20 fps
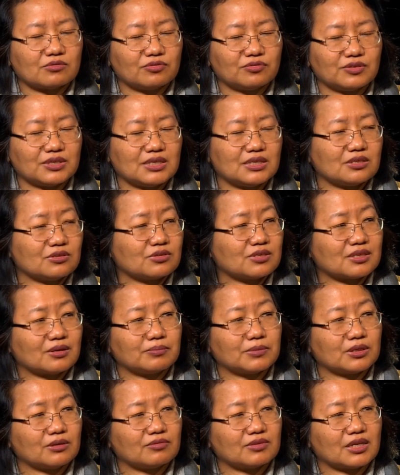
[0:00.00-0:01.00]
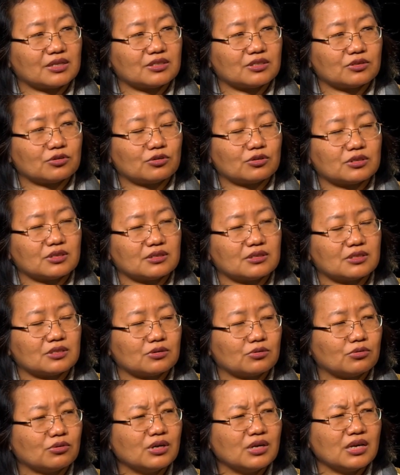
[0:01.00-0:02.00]
feet or something of that sort, and
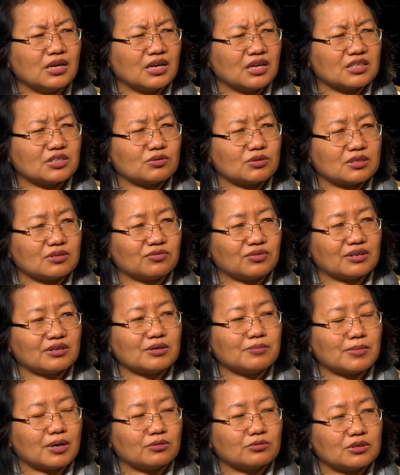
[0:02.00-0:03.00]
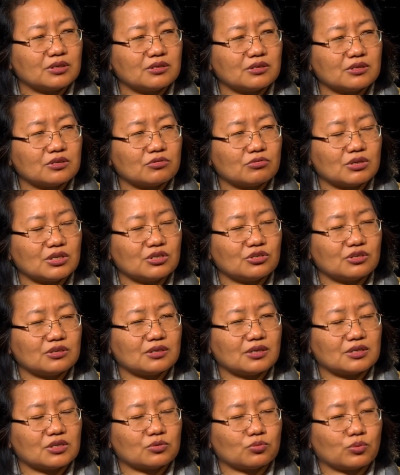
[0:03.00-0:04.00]
so it's a very mountainous
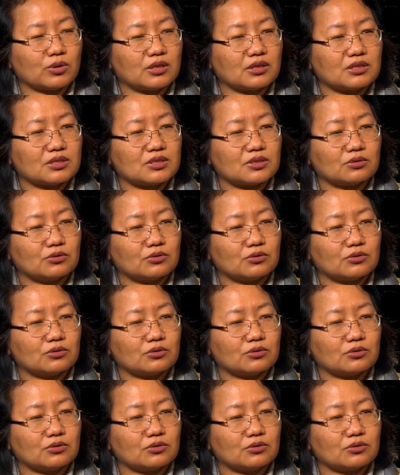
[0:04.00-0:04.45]
region as well.